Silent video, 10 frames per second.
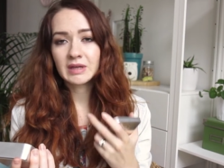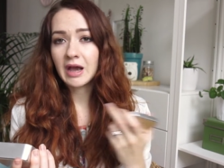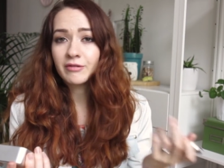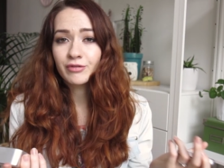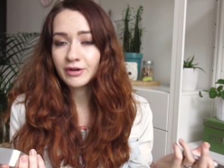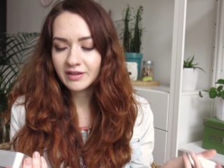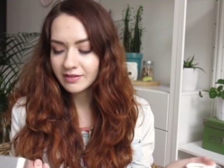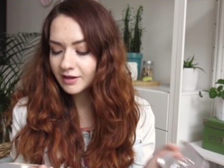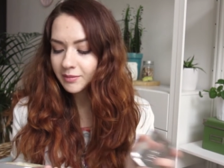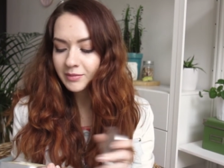I forget
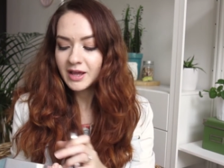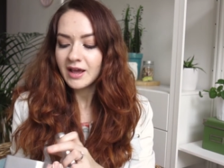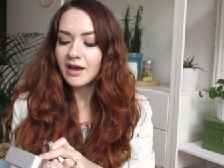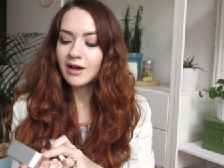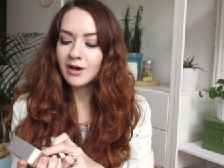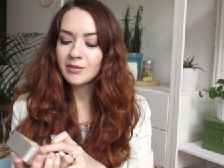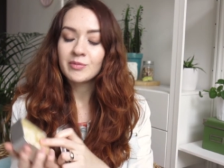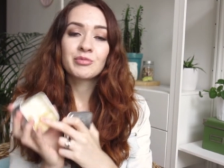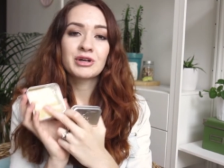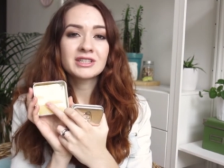them,
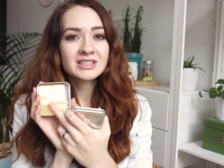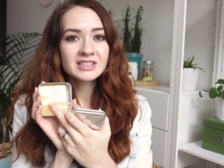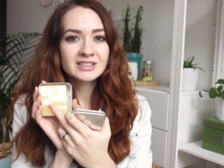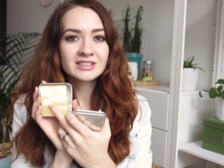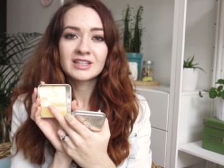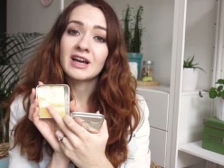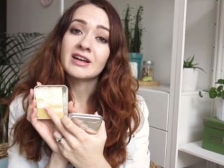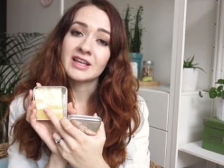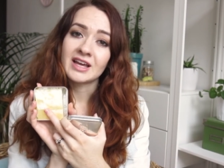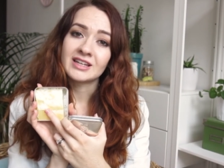but it is
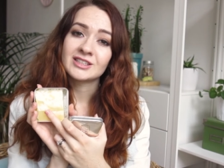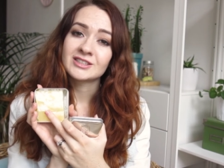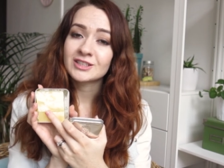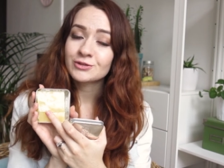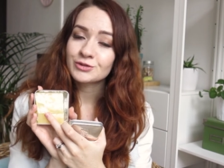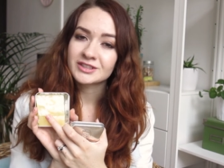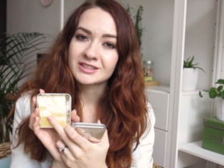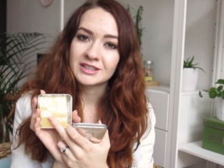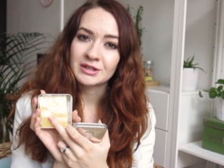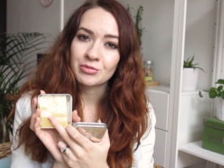again a
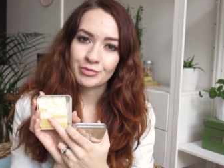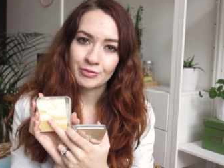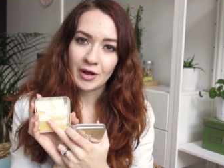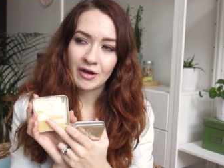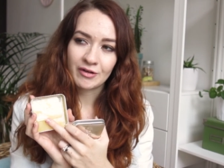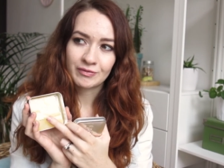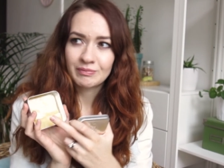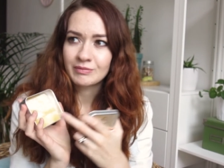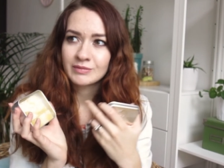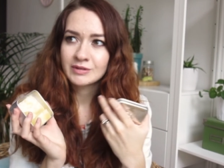citrusy
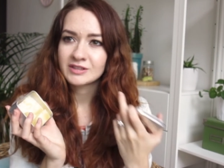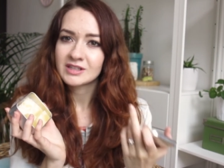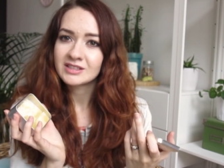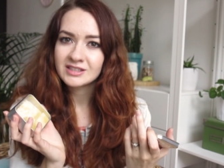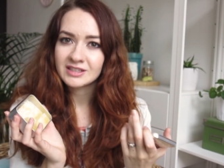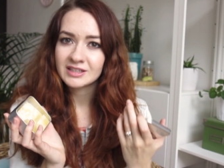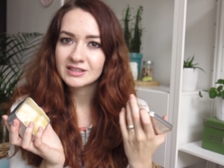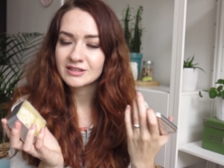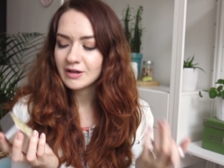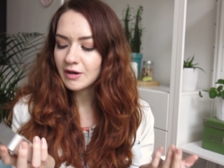
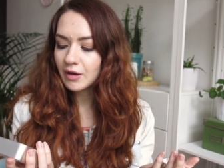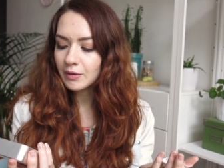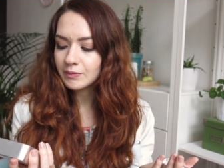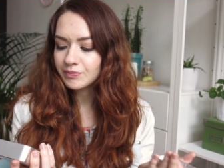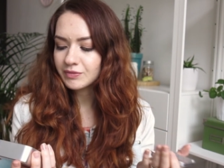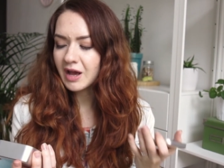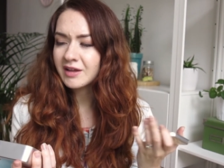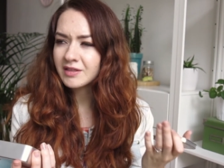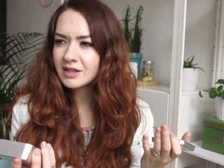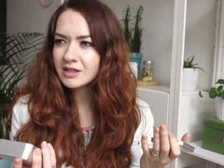scented, I
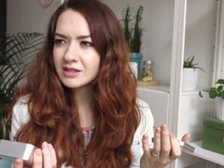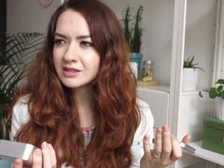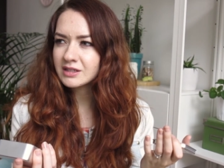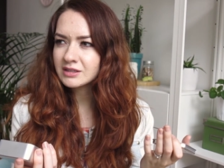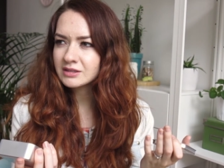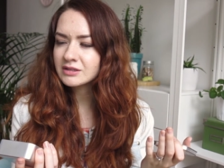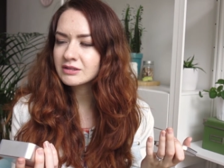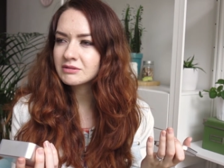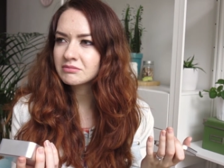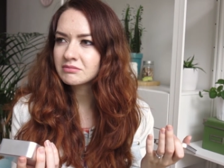think it
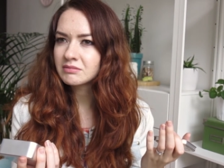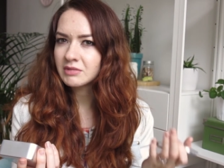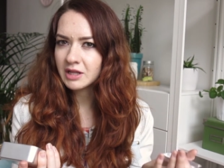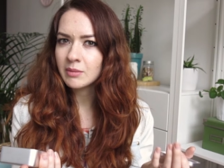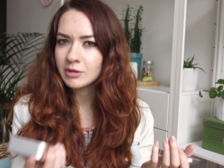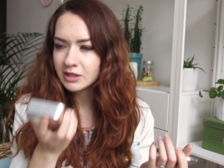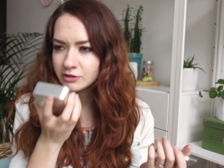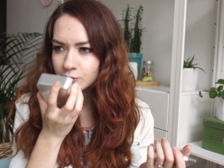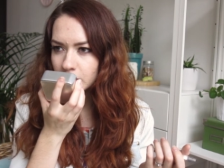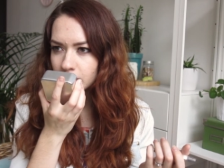is lemon
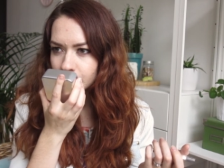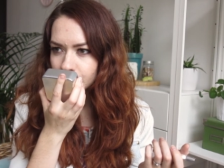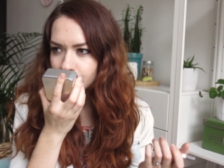as well.